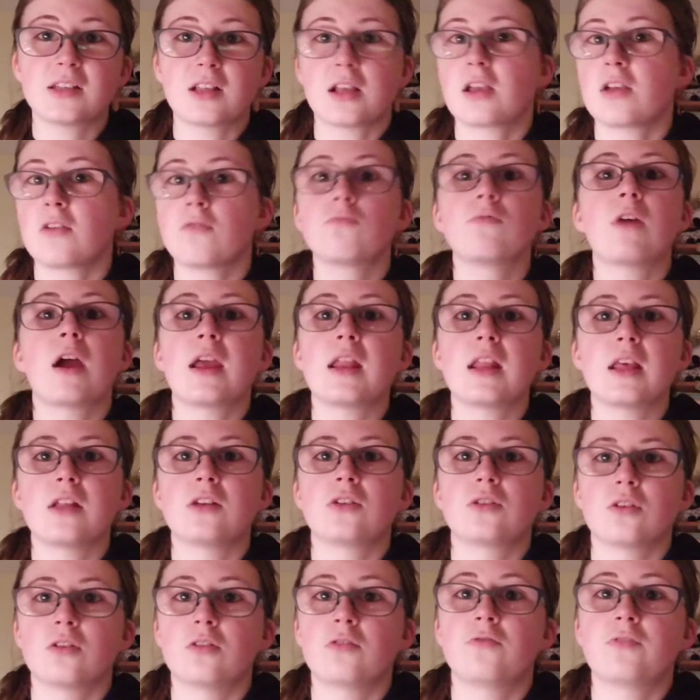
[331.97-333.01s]
like right
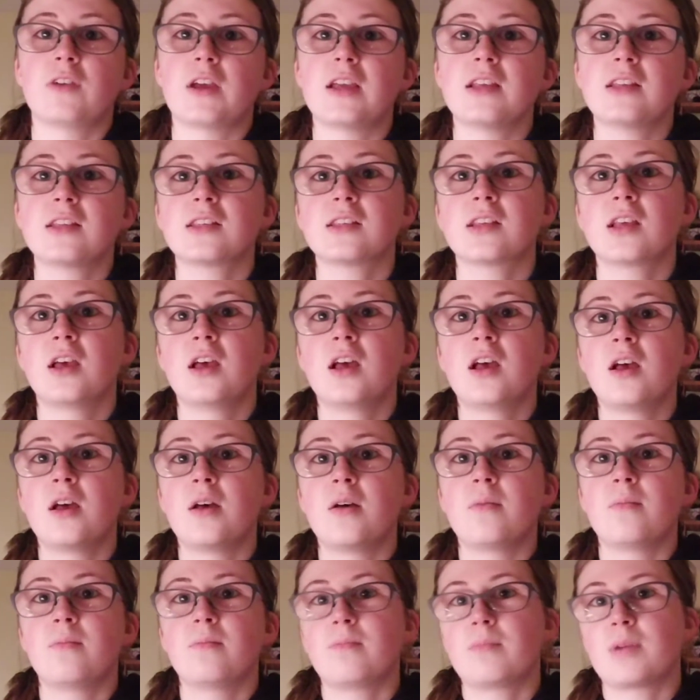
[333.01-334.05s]
into her face,
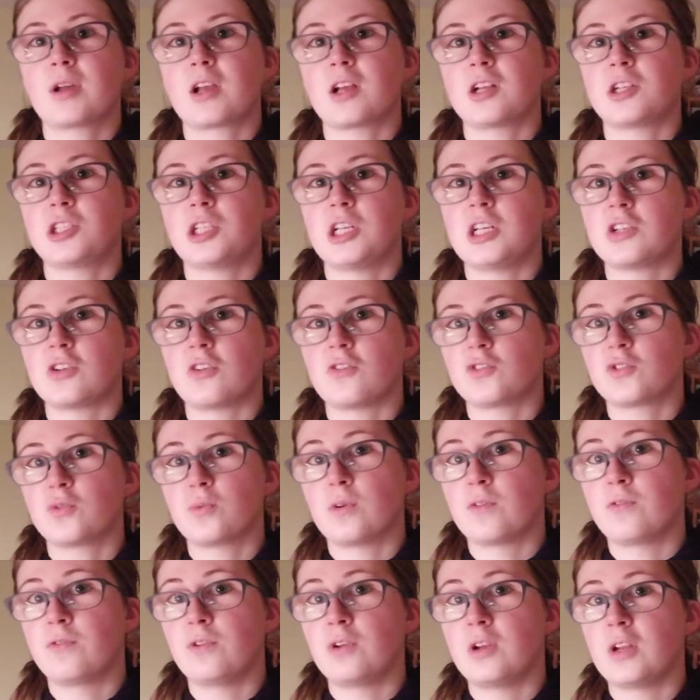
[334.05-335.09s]
because she's also a
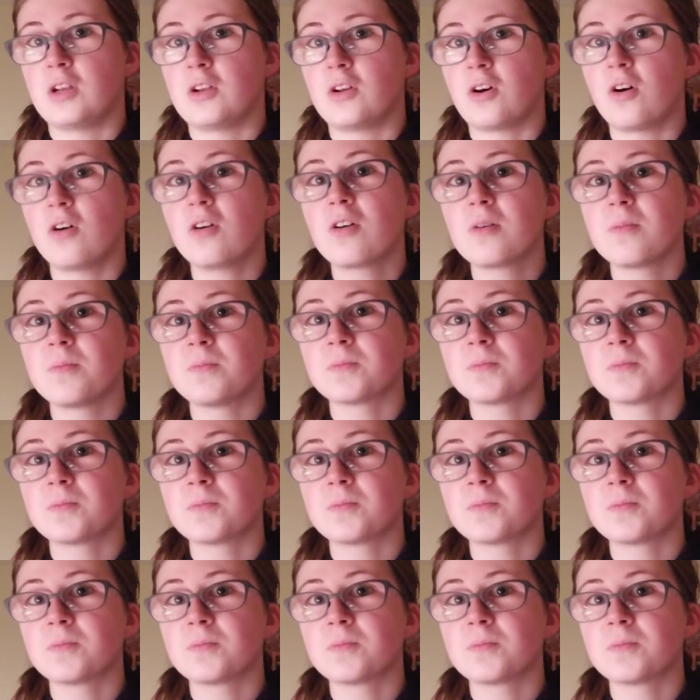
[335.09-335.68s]
foodie dog.